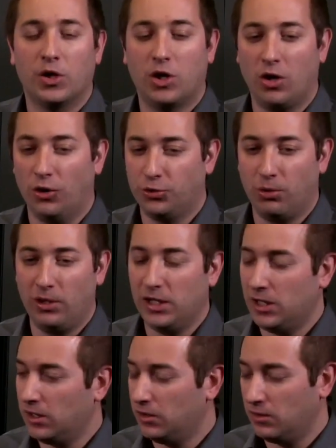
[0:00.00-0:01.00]

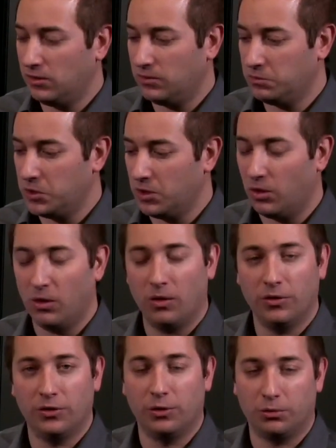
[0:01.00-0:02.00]
controlling
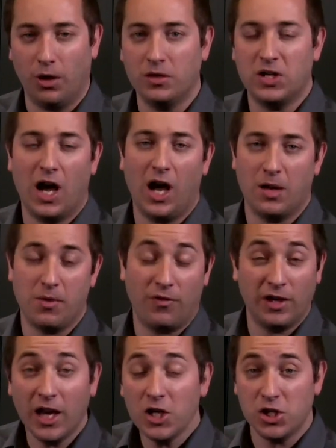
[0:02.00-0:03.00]
the runtime
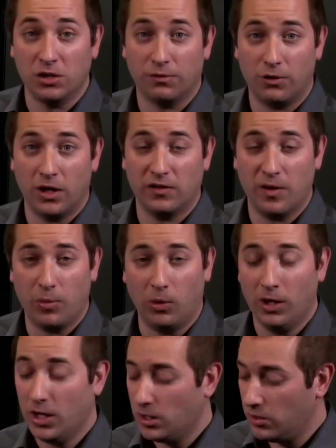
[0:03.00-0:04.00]
of an engine, for
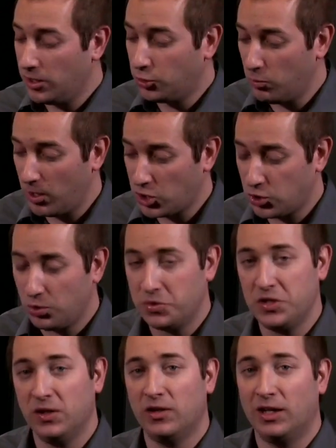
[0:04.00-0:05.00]
example. You need to make sure
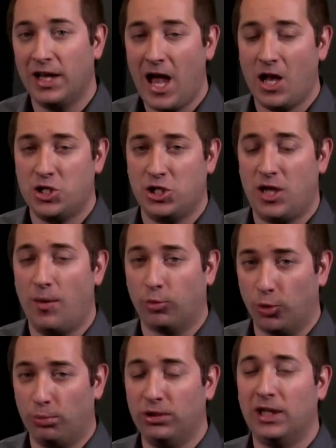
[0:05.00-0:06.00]
things are latched
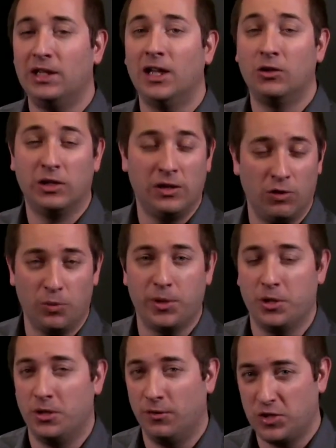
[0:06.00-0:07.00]
appropriately at a given
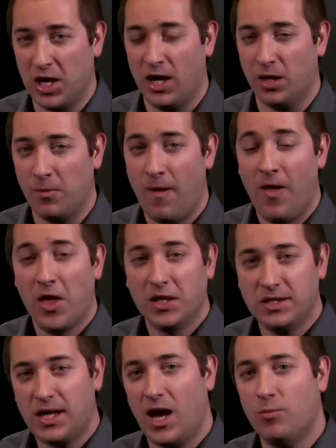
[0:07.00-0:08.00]
period of time.
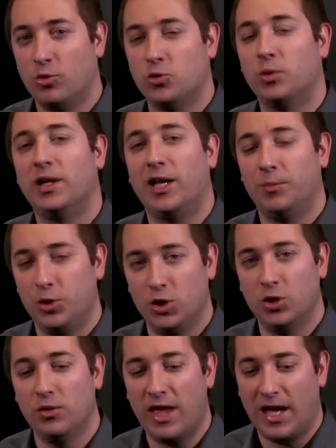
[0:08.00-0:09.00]
Timers will help you
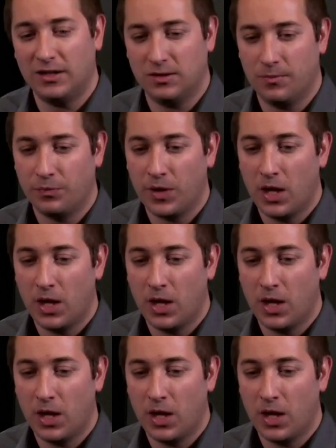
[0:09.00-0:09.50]
do that.